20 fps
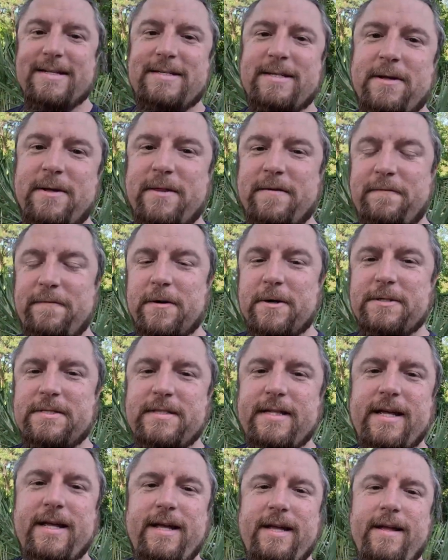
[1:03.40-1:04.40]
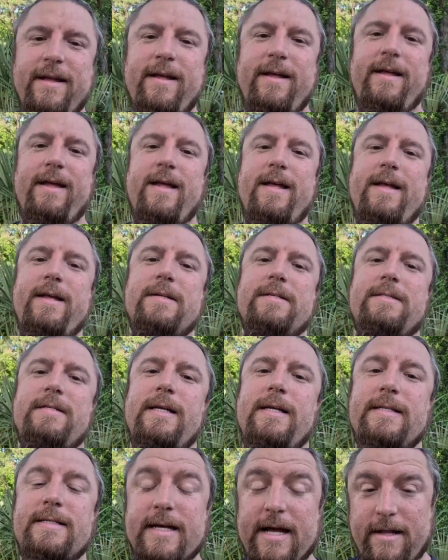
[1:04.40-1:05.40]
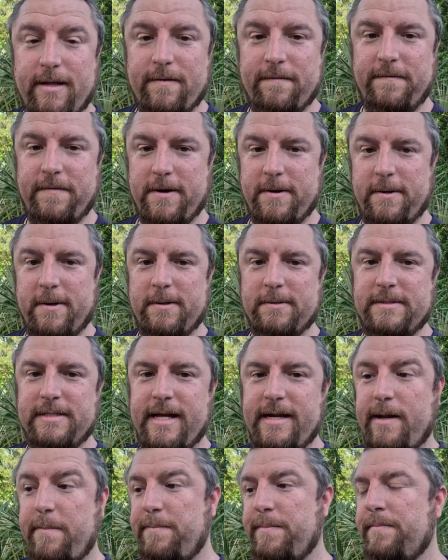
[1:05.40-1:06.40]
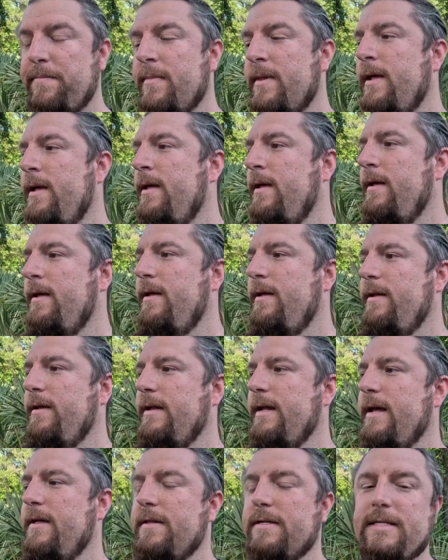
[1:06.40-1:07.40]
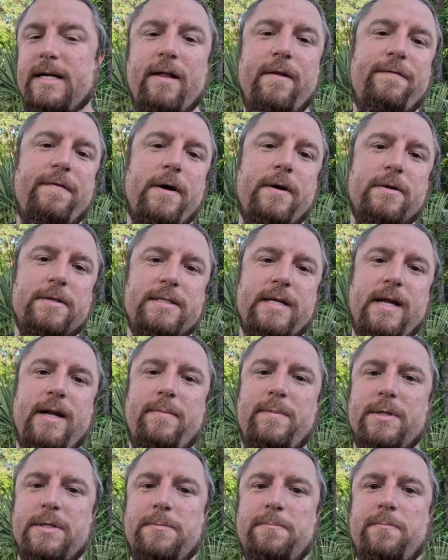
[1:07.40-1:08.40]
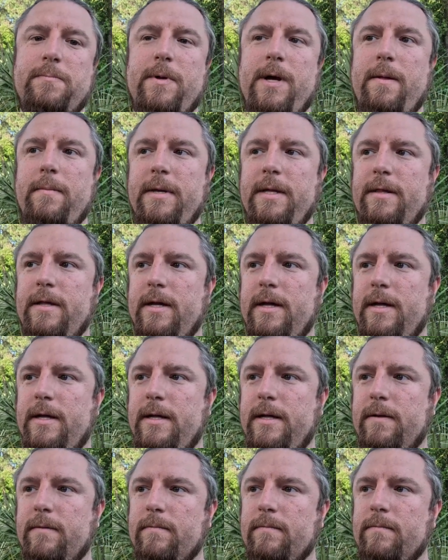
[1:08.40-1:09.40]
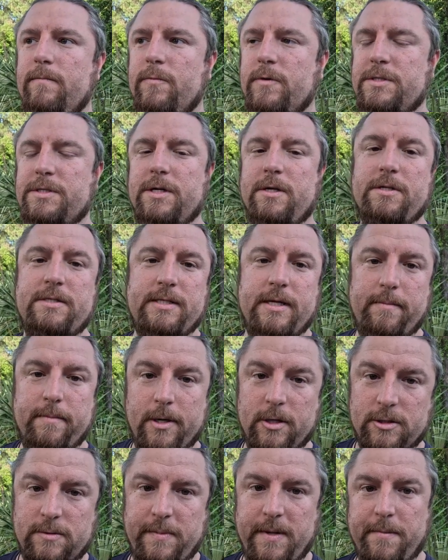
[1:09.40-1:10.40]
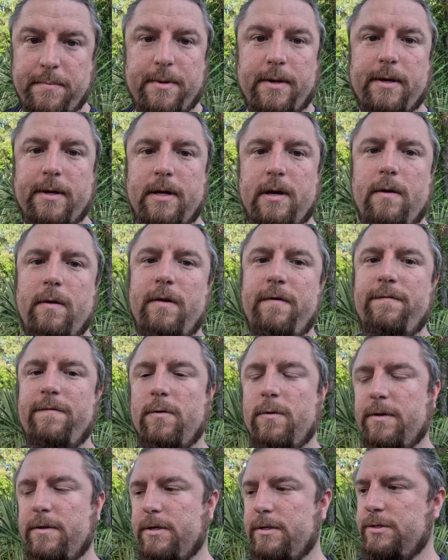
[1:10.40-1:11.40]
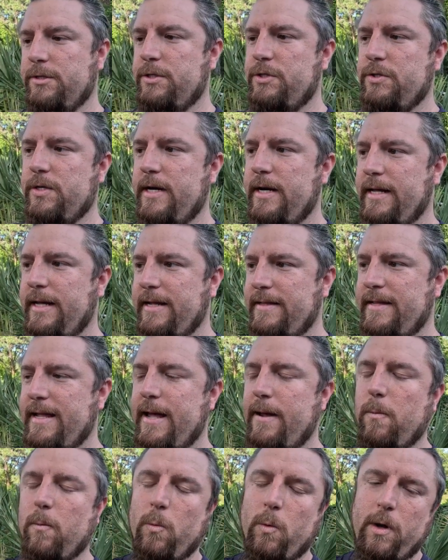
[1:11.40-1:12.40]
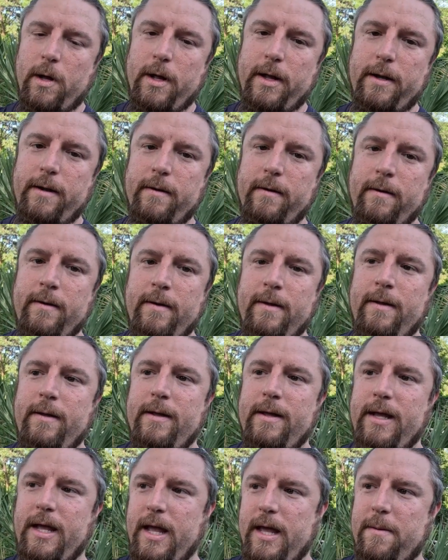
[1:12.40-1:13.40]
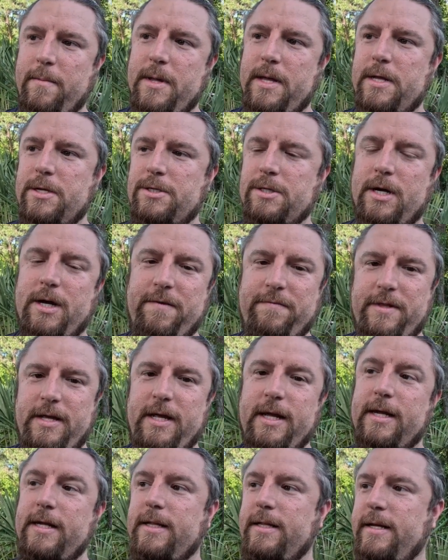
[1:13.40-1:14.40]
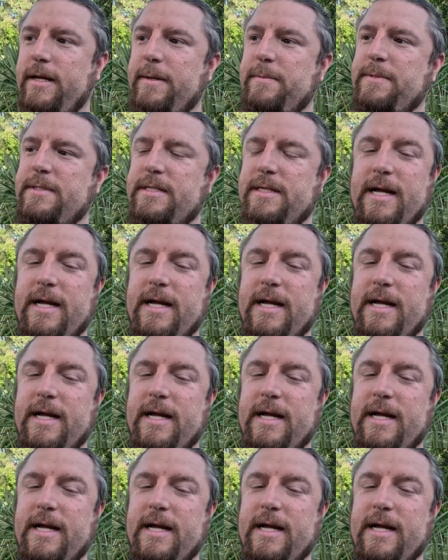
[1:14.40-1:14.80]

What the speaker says: so the first thing is the telephoto setup. Now, the telephoto setup is probably the results that most people are going for. They're just trying to get that one image of the eclipse